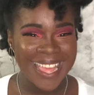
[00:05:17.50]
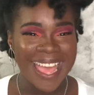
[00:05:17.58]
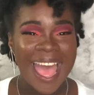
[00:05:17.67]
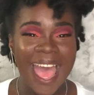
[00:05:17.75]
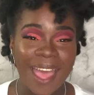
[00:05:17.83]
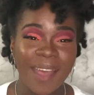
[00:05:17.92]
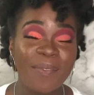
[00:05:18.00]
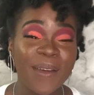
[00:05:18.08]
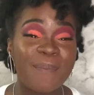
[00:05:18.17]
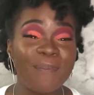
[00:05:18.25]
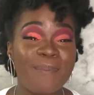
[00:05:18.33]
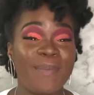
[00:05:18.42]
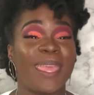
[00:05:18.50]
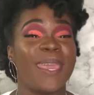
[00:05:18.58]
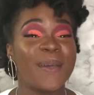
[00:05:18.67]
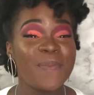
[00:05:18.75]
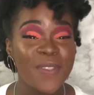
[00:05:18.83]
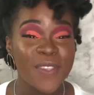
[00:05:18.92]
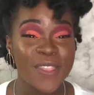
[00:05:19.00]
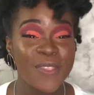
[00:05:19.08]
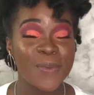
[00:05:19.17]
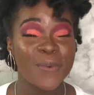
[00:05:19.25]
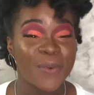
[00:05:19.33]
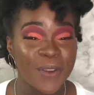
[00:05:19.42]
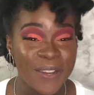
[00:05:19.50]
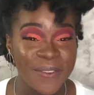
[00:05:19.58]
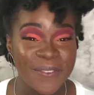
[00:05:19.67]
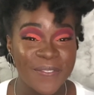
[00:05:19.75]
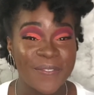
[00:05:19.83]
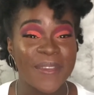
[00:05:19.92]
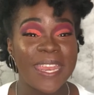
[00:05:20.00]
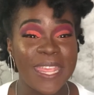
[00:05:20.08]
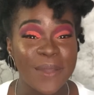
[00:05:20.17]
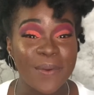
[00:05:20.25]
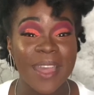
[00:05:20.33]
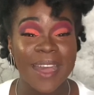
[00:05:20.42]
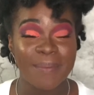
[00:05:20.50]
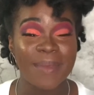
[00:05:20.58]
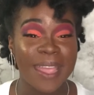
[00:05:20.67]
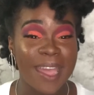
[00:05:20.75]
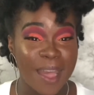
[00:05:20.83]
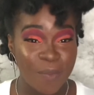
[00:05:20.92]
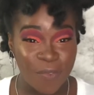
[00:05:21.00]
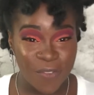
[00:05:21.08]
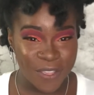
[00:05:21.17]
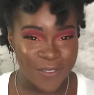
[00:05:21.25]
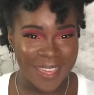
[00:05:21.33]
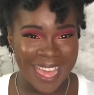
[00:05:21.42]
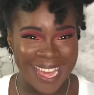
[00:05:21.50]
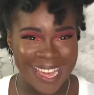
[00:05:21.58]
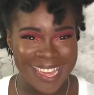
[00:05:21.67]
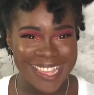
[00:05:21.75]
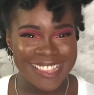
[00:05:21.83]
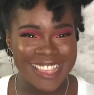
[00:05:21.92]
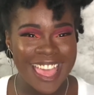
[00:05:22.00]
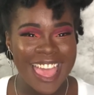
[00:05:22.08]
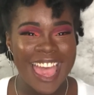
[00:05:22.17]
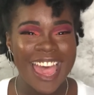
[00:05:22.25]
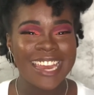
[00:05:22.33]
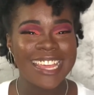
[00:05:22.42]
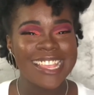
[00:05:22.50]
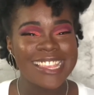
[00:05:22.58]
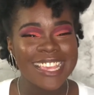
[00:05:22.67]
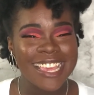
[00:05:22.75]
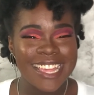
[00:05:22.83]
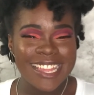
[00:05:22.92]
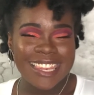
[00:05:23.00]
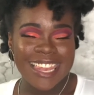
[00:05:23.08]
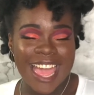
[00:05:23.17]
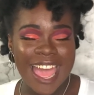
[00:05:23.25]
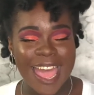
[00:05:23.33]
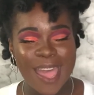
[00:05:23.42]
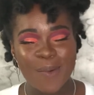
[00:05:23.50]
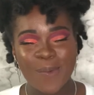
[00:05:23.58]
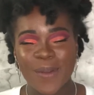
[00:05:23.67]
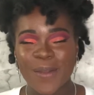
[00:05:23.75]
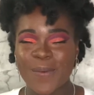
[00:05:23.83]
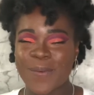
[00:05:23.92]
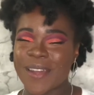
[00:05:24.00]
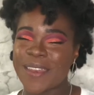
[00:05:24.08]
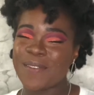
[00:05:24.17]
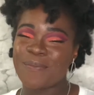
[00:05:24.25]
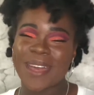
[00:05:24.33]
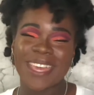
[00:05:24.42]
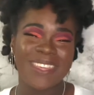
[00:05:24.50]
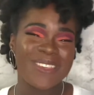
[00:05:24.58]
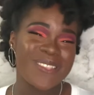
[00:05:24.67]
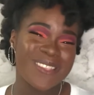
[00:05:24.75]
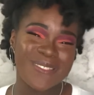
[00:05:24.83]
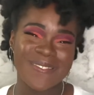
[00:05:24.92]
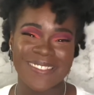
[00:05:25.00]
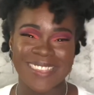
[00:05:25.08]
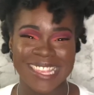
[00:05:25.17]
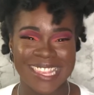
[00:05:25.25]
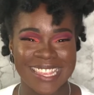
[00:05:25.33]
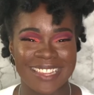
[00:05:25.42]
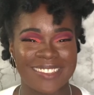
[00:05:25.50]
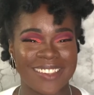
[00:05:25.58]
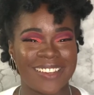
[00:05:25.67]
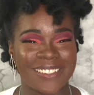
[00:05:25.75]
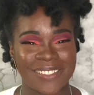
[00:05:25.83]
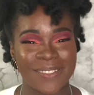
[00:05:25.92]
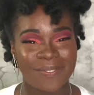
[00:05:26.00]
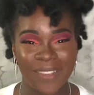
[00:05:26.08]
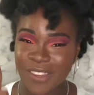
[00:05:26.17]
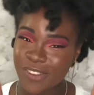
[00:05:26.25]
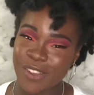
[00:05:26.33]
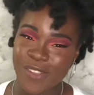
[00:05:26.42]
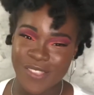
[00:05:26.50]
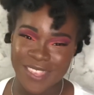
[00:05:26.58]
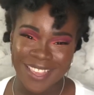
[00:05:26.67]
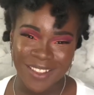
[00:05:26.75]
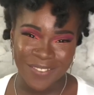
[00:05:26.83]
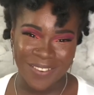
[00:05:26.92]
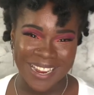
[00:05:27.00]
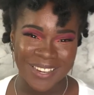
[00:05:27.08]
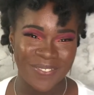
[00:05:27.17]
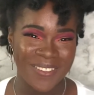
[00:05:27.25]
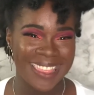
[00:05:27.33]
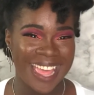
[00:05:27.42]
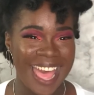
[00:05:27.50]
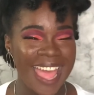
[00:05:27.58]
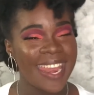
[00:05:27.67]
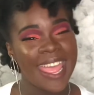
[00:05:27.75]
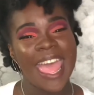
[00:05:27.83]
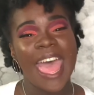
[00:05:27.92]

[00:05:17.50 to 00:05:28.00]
I have a makeup tutorial video coming up for you guys. And it's a collab with one of my YouTube sisters, y'all. So make sure you stick around for that.